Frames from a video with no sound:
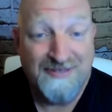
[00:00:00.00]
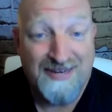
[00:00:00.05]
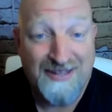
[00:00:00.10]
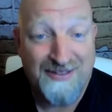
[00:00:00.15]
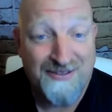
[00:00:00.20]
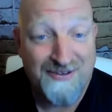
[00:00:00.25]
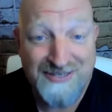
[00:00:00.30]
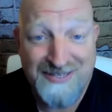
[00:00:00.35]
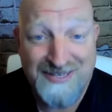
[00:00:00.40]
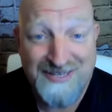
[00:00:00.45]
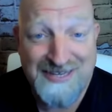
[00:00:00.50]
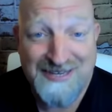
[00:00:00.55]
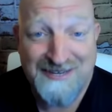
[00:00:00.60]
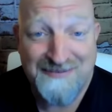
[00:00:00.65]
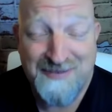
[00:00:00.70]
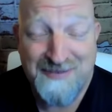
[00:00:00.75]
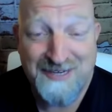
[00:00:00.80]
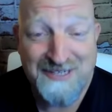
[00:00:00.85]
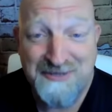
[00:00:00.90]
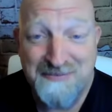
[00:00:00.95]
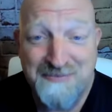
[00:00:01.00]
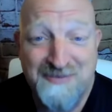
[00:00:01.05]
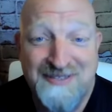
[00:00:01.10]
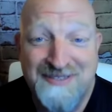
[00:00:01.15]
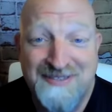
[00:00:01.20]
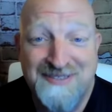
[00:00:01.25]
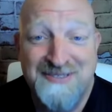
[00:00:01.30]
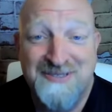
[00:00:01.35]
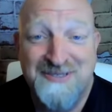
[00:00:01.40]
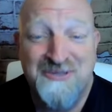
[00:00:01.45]
another key
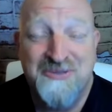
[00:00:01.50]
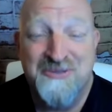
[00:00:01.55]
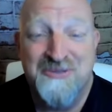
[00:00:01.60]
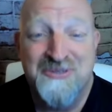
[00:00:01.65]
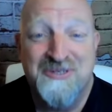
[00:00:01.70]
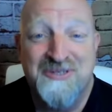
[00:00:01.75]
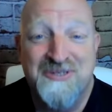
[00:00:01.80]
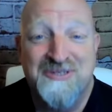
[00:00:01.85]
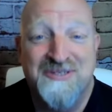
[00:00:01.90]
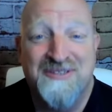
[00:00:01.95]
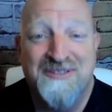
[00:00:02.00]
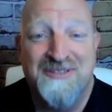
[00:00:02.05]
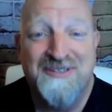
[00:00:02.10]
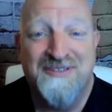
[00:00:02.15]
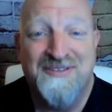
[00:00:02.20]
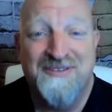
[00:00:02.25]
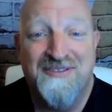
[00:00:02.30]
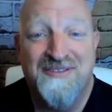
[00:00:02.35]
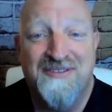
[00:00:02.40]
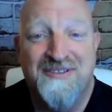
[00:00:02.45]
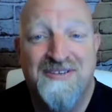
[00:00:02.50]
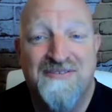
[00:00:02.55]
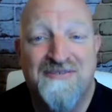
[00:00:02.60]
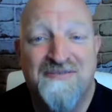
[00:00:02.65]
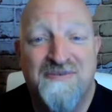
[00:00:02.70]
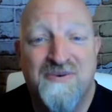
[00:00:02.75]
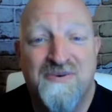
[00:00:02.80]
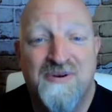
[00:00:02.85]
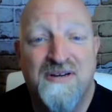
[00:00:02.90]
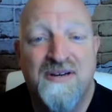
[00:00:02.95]
measurement that schools are you know looking
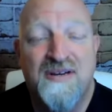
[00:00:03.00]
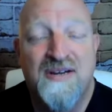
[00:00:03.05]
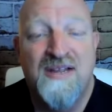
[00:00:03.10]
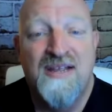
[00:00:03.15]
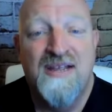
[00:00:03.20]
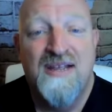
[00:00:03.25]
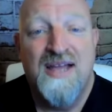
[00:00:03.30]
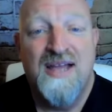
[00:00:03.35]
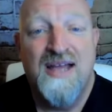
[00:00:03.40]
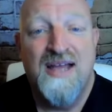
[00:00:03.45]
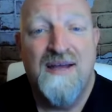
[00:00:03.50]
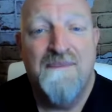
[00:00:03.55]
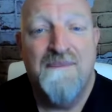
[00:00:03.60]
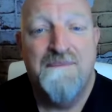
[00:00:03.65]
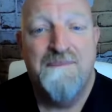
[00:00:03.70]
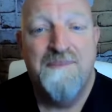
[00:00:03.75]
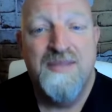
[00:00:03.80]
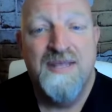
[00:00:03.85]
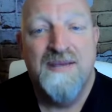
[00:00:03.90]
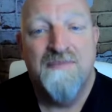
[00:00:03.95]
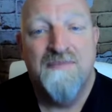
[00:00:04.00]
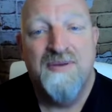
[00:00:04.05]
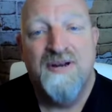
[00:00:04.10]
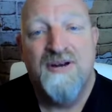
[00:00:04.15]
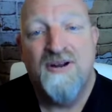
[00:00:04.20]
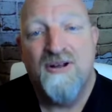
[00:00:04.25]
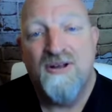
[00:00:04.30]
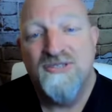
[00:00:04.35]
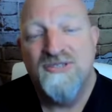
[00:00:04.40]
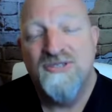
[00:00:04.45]
for um, but
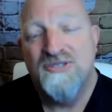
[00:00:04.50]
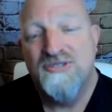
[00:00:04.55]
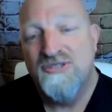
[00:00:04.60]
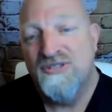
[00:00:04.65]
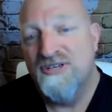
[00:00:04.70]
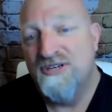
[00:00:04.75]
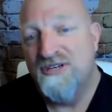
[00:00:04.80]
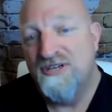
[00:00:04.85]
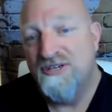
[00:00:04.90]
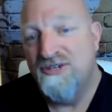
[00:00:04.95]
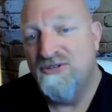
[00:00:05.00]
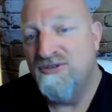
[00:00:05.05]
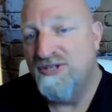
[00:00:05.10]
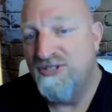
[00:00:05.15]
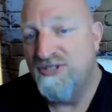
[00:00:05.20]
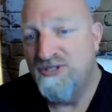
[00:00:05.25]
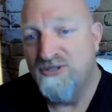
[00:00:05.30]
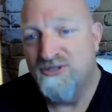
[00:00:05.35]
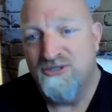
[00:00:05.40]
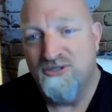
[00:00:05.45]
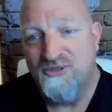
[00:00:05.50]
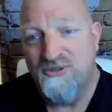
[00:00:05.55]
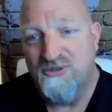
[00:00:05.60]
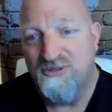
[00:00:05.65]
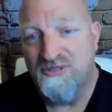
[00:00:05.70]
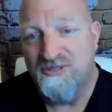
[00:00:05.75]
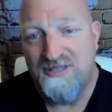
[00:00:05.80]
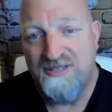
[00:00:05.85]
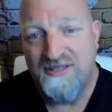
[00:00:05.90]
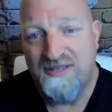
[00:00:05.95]
it also is going to increase your
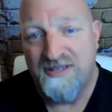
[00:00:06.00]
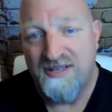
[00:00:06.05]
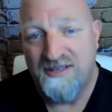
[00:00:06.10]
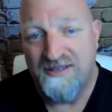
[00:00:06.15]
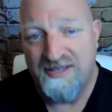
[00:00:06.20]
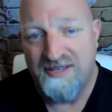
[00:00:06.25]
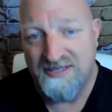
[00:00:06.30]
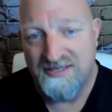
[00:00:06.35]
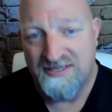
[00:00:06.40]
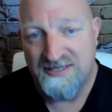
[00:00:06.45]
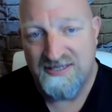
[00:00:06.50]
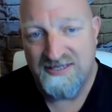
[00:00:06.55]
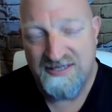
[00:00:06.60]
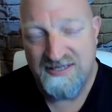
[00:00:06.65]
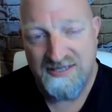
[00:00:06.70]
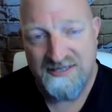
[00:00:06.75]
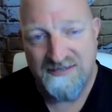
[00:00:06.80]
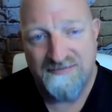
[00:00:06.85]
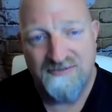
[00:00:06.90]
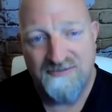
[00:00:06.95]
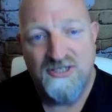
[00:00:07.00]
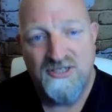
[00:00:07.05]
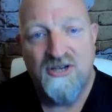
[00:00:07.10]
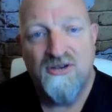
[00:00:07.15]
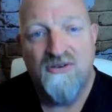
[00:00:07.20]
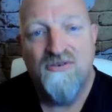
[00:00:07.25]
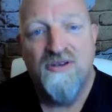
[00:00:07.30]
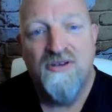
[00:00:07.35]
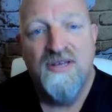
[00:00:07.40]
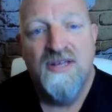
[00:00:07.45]
scores on on the SAT.
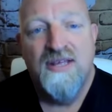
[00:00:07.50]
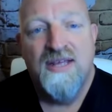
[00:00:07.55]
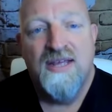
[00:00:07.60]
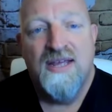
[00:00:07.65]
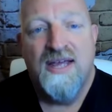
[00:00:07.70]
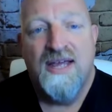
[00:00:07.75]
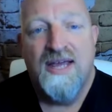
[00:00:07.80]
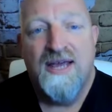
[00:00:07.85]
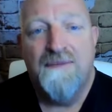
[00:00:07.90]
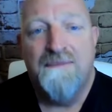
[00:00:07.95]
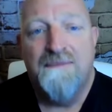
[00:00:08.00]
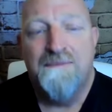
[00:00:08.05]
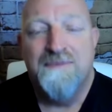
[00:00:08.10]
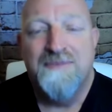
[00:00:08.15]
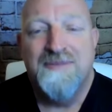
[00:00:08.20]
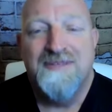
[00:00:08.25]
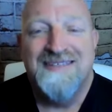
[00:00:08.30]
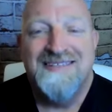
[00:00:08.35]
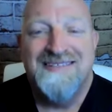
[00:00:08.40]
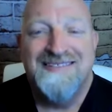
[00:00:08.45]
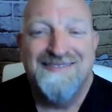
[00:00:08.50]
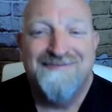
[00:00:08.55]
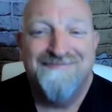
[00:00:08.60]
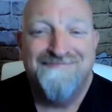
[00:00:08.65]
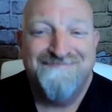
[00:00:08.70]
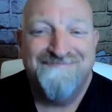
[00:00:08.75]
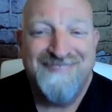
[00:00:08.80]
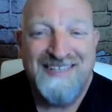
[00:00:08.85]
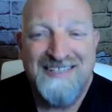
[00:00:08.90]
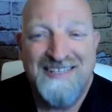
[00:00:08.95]
So um,
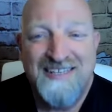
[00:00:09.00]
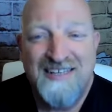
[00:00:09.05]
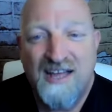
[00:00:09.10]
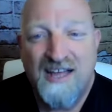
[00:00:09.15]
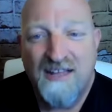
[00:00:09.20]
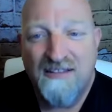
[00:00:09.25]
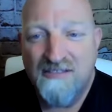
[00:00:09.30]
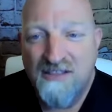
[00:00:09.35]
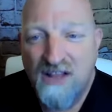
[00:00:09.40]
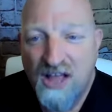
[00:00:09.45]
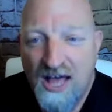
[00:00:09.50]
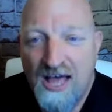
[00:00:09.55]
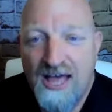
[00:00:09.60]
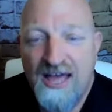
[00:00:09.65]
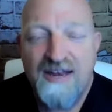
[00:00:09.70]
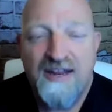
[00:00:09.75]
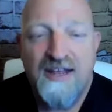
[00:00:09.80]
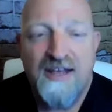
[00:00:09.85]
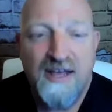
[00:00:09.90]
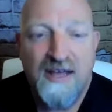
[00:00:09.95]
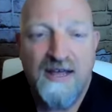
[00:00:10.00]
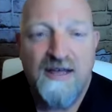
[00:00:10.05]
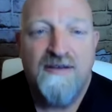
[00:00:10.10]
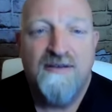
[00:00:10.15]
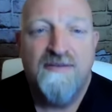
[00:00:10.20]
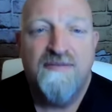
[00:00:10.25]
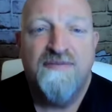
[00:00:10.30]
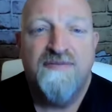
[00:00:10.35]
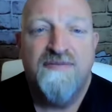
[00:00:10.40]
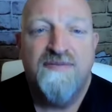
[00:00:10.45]
a lot
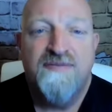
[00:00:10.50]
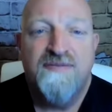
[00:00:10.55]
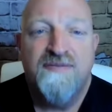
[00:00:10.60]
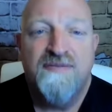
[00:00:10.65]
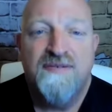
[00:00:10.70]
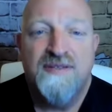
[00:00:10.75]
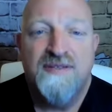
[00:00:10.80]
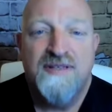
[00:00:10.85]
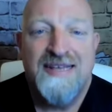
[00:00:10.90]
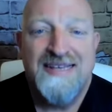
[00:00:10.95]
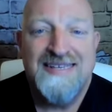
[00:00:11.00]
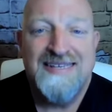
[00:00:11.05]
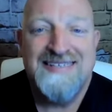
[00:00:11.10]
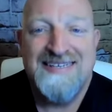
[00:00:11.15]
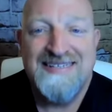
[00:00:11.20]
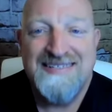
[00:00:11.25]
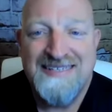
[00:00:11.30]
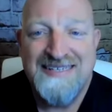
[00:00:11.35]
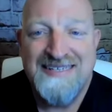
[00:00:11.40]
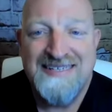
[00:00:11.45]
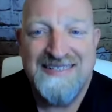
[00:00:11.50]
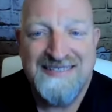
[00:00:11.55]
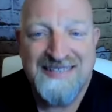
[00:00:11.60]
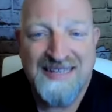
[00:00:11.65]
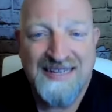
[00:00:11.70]
of SAT